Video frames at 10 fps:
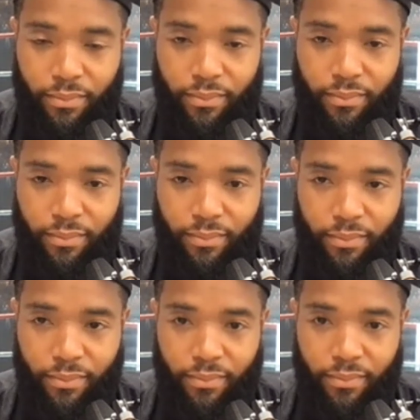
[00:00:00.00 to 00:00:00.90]

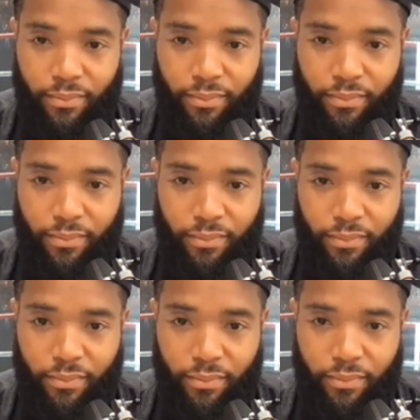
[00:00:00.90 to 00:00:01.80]

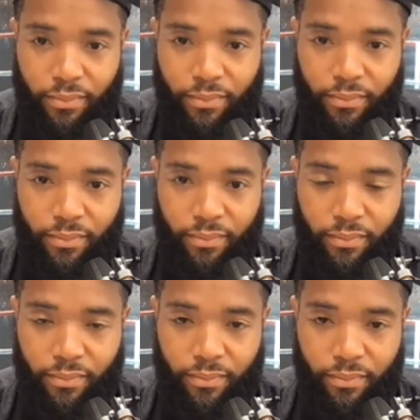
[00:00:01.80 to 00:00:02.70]

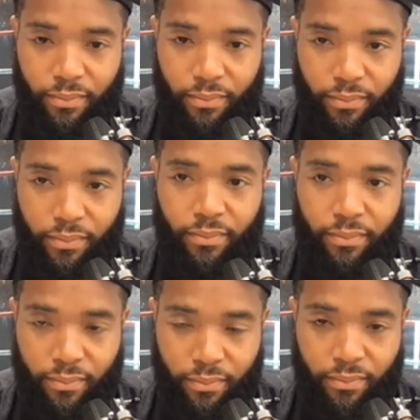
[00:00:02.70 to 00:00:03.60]

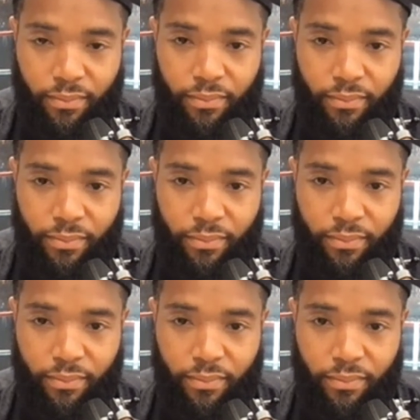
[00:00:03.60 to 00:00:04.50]

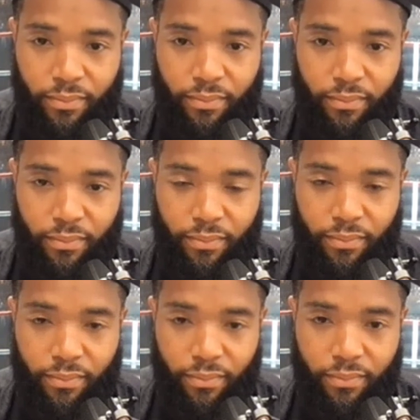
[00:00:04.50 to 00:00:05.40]

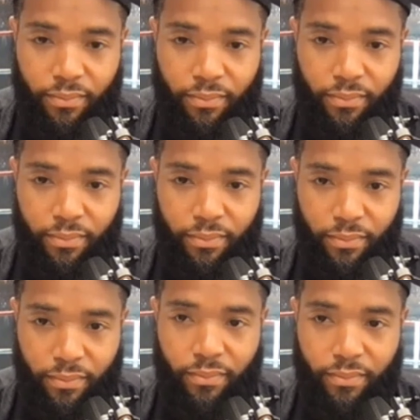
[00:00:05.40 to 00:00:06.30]

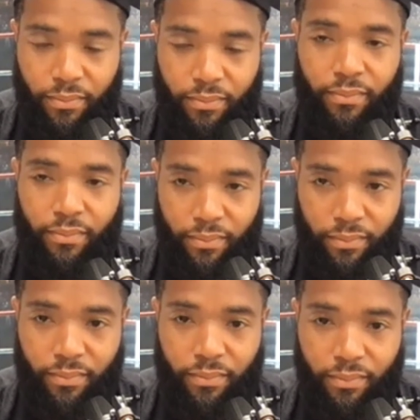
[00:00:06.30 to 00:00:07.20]

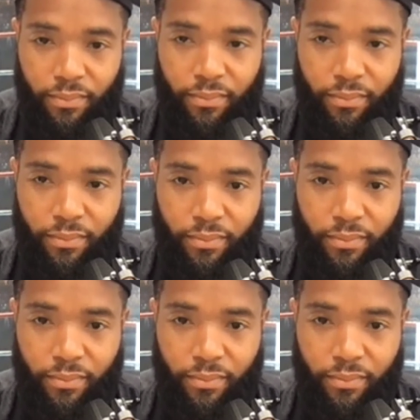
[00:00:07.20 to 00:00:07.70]
This person isn't speaking.